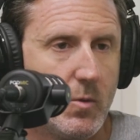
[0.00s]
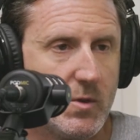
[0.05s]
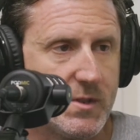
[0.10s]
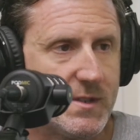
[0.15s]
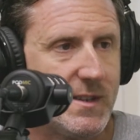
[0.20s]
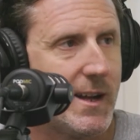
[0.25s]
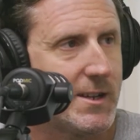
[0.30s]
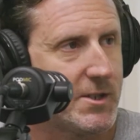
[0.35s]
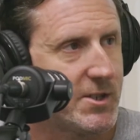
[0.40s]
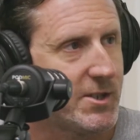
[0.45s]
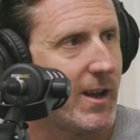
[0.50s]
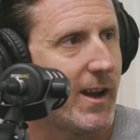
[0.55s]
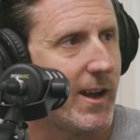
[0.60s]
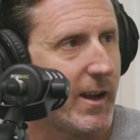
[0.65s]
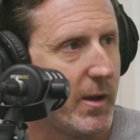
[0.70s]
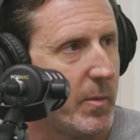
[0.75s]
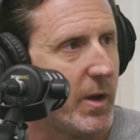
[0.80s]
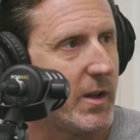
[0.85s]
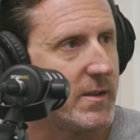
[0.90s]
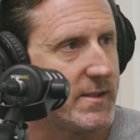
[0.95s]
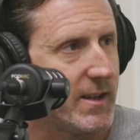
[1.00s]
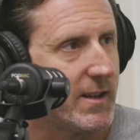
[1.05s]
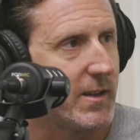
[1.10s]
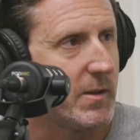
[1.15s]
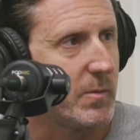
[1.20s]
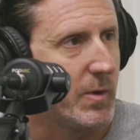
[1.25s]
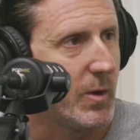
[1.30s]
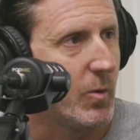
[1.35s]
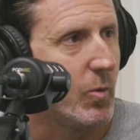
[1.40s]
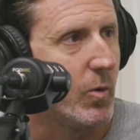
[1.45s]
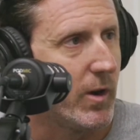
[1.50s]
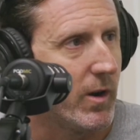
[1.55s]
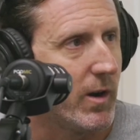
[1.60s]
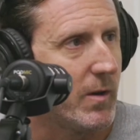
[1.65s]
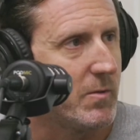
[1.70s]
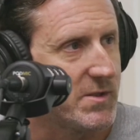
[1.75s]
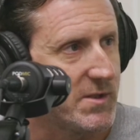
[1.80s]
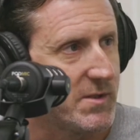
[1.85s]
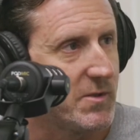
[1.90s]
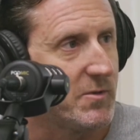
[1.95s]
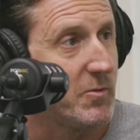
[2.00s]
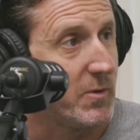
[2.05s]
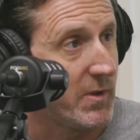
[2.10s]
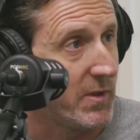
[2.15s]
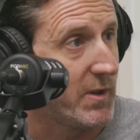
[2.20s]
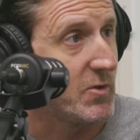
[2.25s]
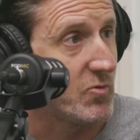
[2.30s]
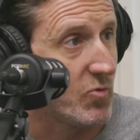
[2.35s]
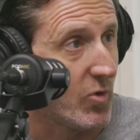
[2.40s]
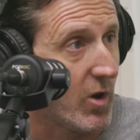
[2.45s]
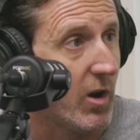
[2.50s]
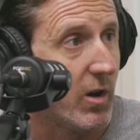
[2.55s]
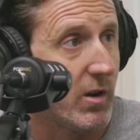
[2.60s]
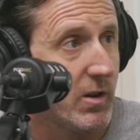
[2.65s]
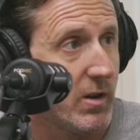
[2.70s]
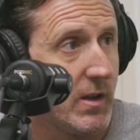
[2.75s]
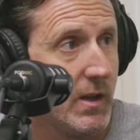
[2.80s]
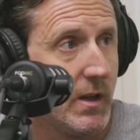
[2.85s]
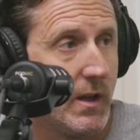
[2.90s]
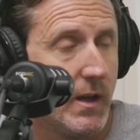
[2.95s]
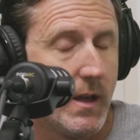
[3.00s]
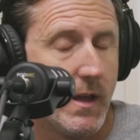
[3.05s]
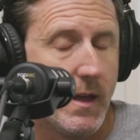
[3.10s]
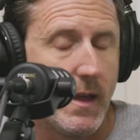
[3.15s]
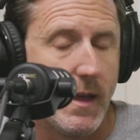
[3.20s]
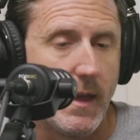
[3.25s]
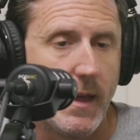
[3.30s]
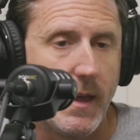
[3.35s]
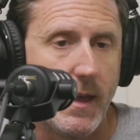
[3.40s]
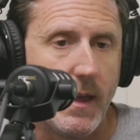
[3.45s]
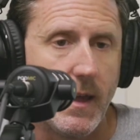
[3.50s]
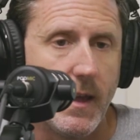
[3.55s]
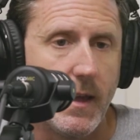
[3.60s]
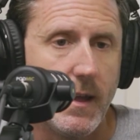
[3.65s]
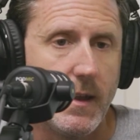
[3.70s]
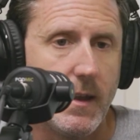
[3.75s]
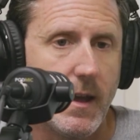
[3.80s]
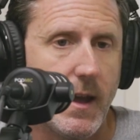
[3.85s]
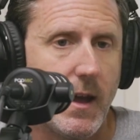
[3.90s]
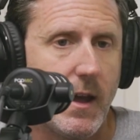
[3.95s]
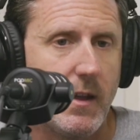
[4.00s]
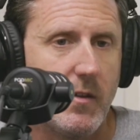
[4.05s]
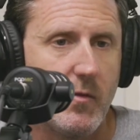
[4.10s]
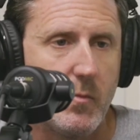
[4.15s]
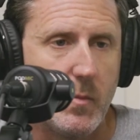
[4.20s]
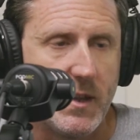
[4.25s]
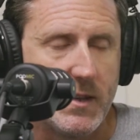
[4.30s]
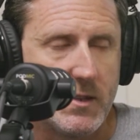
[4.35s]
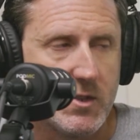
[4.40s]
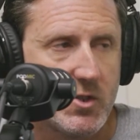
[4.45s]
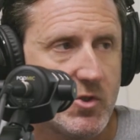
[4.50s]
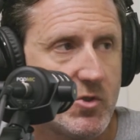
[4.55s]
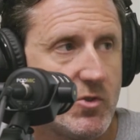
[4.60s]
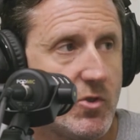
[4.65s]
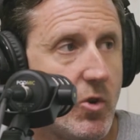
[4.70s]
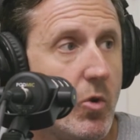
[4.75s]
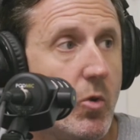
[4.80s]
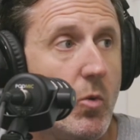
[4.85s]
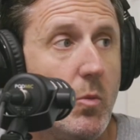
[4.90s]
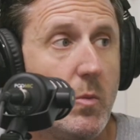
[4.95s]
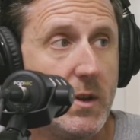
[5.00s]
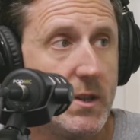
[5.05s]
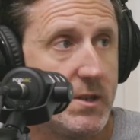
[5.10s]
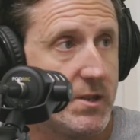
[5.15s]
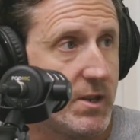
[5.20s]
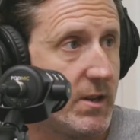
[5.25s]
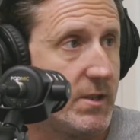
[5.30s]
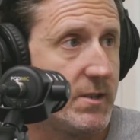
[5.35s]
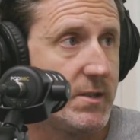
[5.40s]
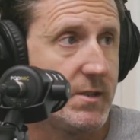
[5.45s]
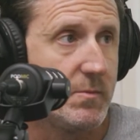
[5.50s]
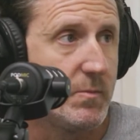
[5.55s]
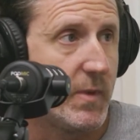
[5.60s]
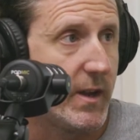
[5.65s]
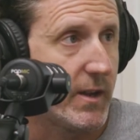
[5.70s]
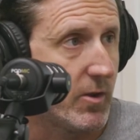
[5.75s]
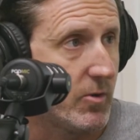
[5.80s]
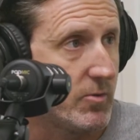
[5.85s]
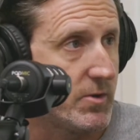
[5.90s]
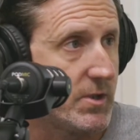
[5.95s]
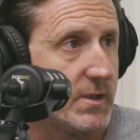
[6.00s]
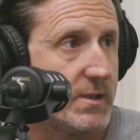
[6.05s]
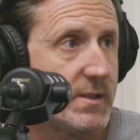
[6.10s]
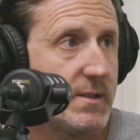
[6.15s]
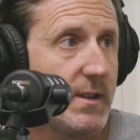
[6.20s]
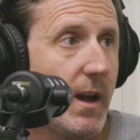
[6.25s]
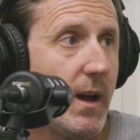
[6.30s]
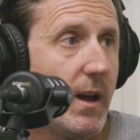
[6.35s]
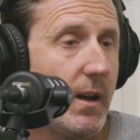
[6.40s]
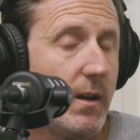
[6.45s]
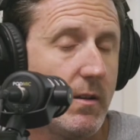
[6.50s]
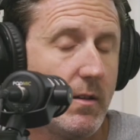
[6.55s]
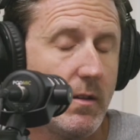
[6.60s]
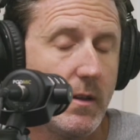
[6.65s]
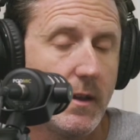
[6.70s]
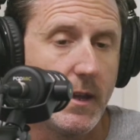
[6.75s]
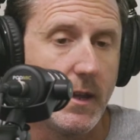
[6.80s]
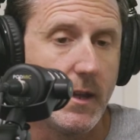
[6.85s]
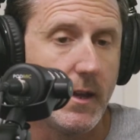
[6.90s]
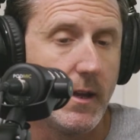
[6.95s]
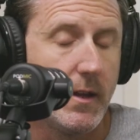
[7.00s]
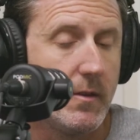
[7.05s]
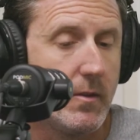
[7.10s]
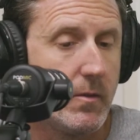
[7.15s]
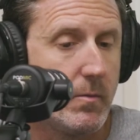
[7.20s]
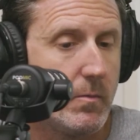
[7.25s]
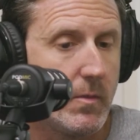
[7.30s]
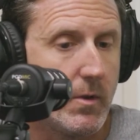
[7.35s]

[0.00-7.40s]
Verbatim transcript: was not shy about telling me where I was doing things wrong. And I have made so many changes in my coaching style and,